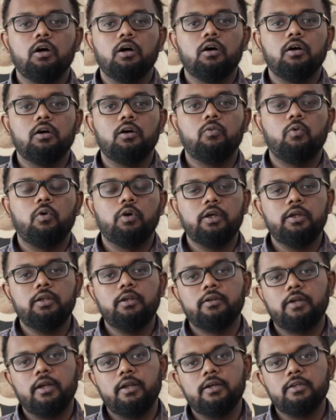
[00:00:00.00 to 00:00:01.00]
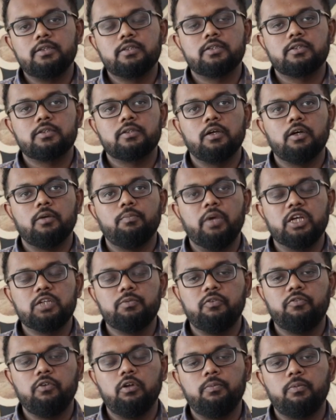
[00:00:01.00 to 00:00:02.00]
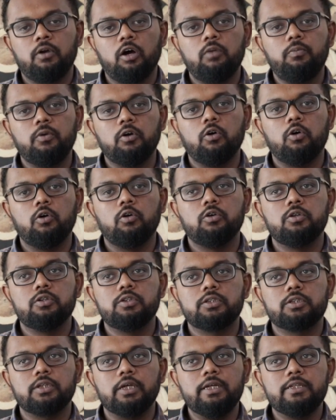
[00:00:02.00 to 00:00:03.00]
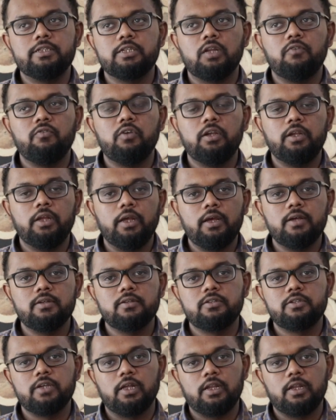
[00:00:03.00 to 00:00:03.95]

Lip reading: Working KredX makes me feel proud because each and every day is